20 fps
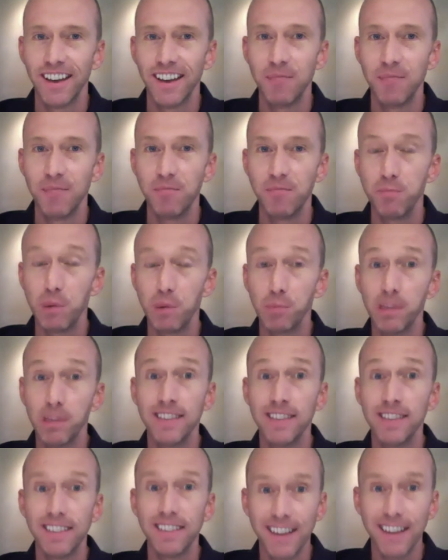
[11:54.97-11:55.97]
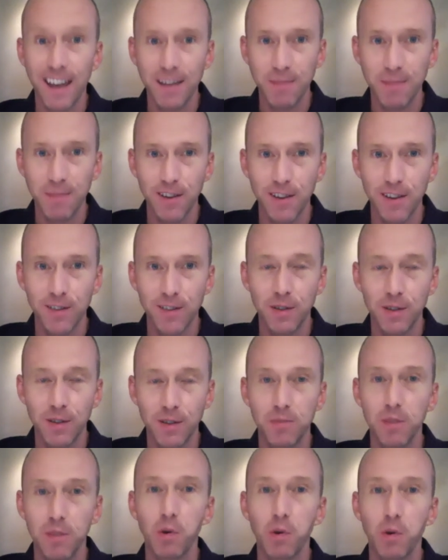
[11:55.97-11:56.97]
publicity nightmares,
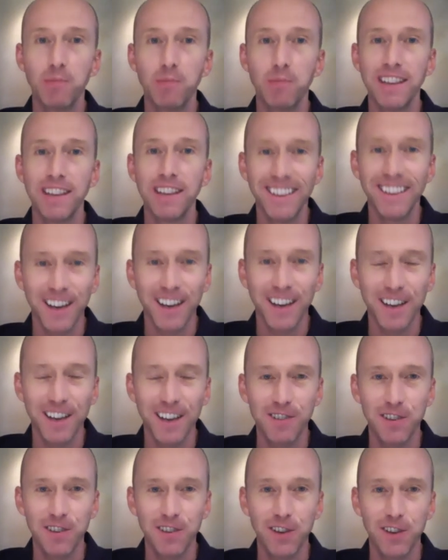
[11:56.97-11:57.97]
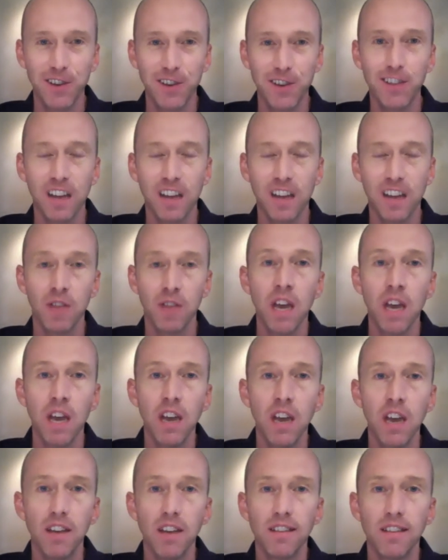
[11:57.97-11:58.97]
the poor media coverage, all this stuff.
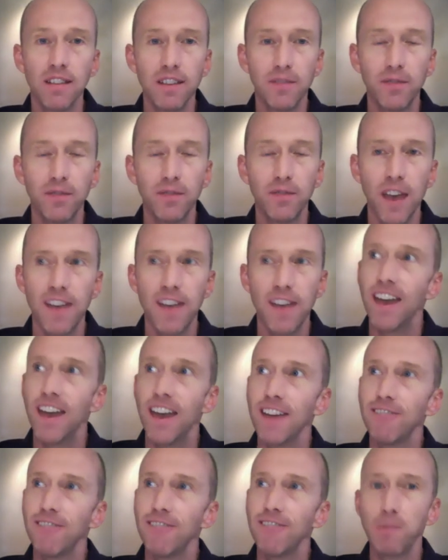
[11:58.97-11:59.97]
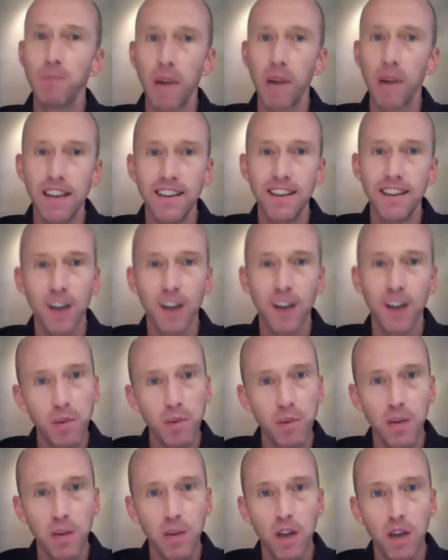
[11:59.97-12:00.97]
If everybody in a
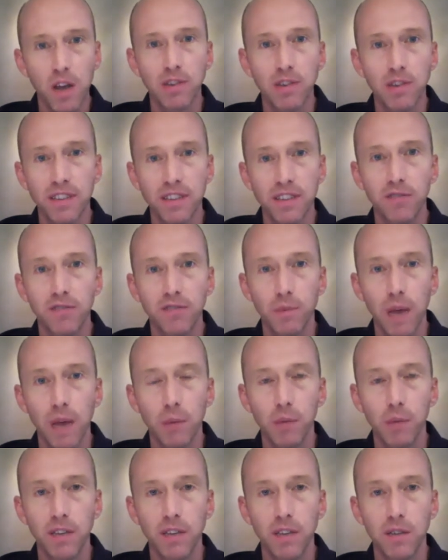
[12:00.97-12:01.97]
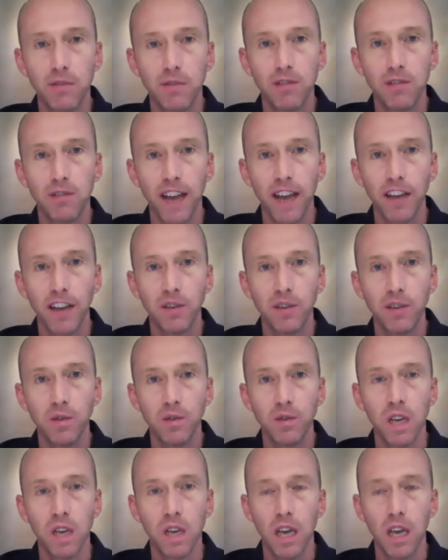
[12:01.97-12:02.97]
company were able to live from that place of their
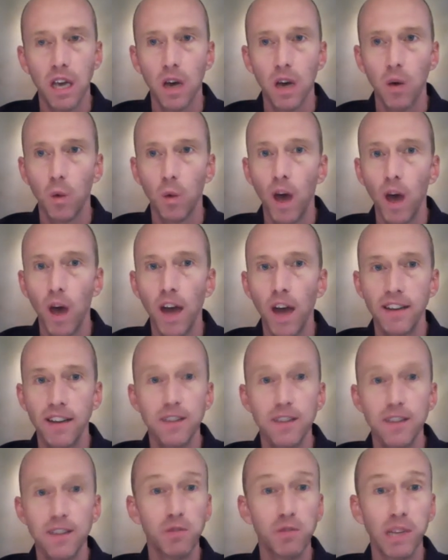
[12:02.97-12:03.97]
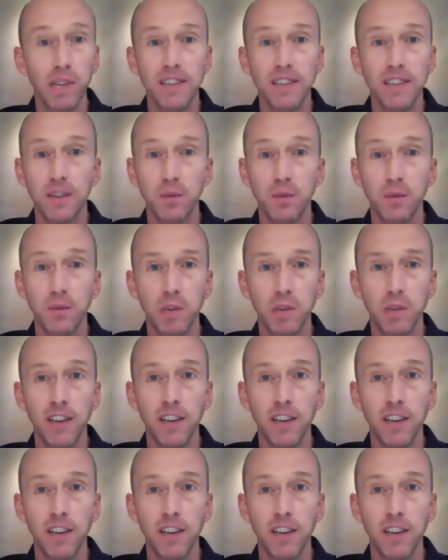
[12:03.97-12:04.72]
values, what a different place it would be.